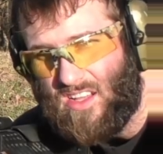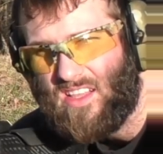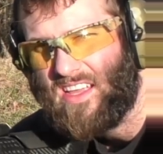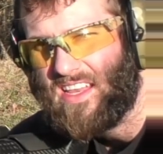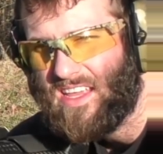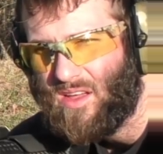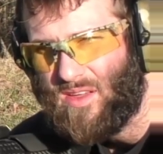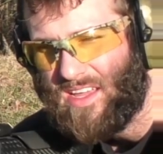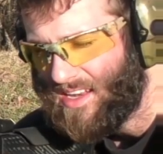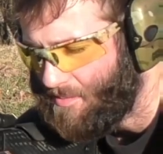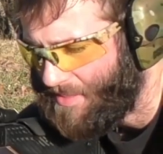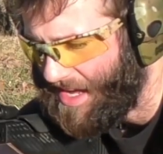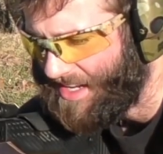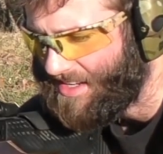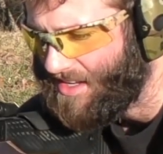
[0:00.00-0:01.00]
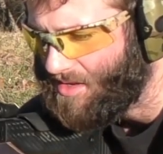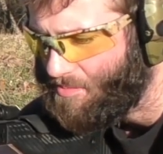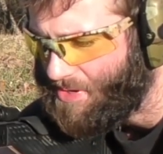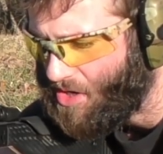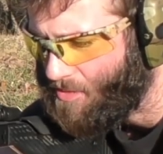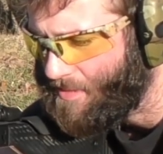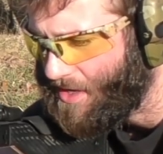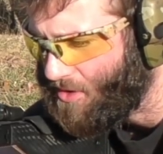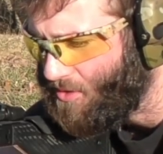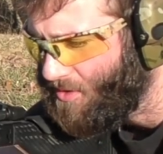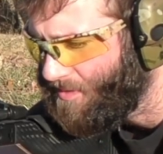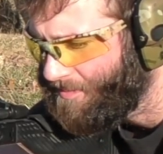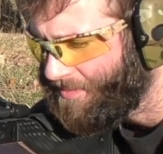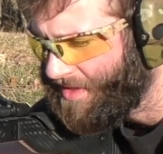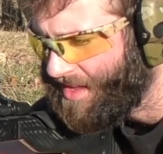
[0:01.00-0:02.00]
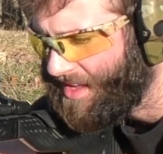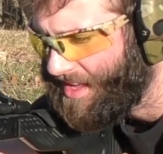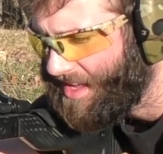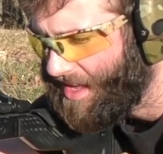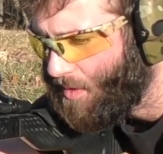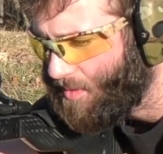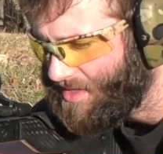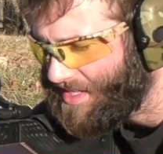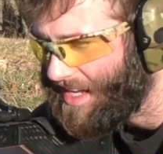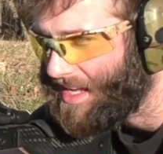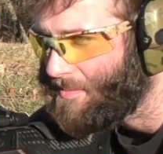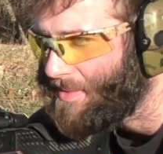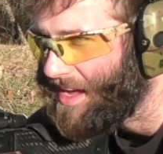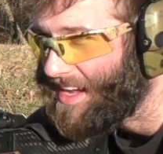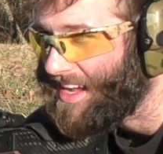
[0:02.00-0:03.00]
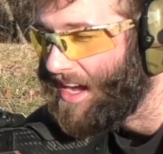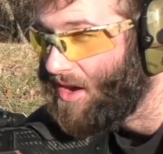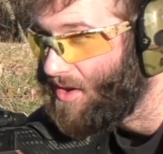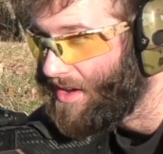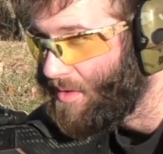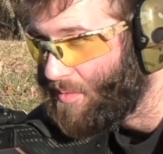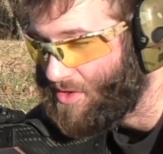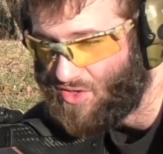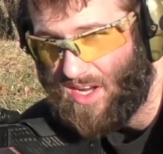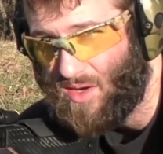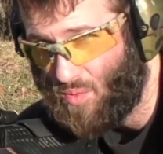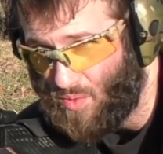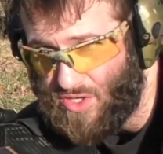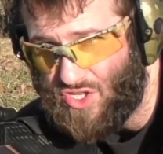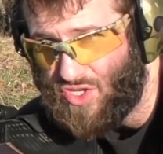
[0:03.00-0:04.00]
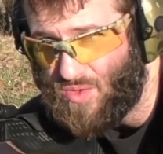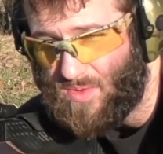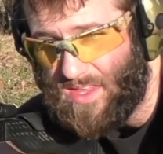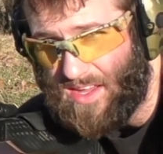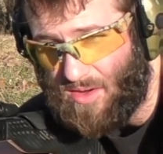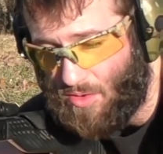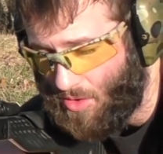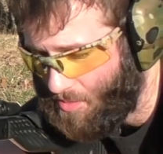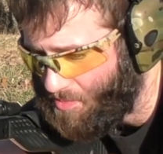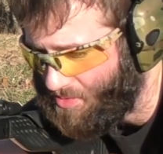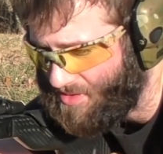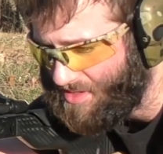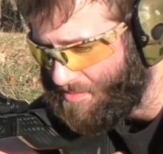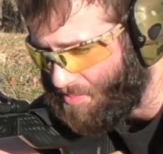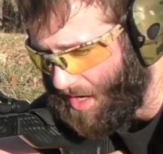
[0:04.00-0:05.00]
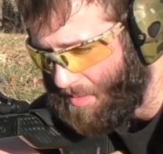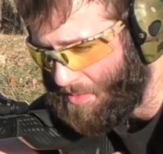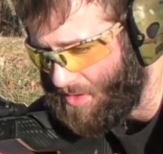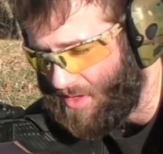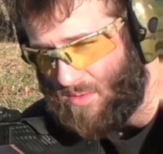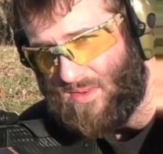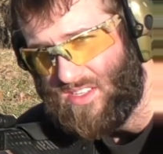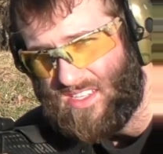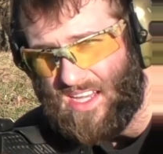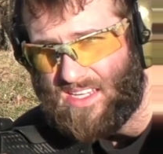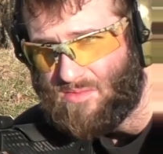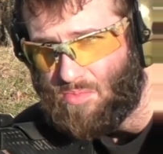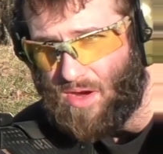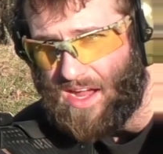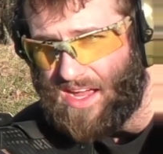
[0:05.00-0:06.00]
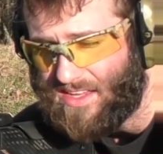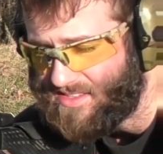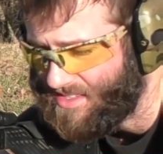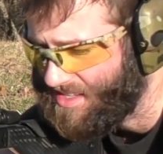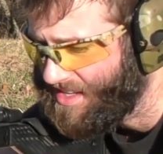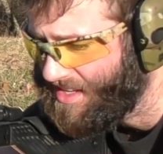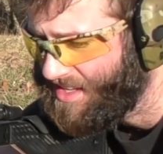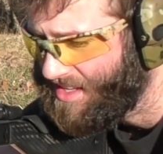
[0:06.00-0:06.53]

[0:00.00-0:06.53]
cleaning, get it back down to bare metal, and we take it back out and we try to reshoot that group with some properly resized brass,